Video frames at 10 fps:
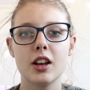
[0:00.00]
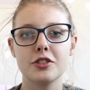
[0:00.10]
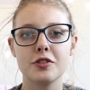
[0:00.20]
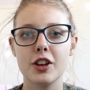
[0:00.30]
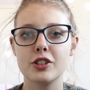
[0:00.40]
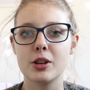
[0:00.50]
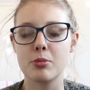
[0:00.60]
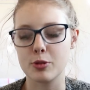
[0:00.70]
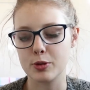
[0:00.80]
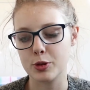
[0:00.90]
loads of
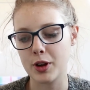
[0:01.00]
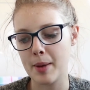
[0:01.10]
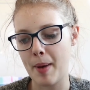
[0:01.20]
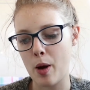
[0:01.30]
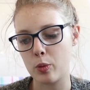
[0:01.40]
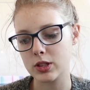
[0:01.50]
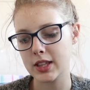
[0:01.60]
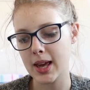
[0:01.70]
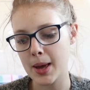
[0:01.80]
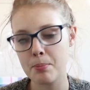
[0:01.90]
YouTubers were talking about was
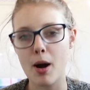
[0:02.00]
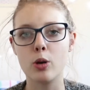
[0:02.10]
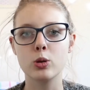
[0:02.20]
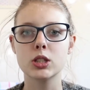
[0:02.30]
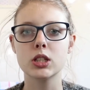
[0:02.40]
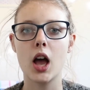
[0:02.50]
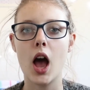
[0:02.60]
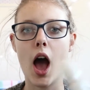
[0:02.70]
the Impulse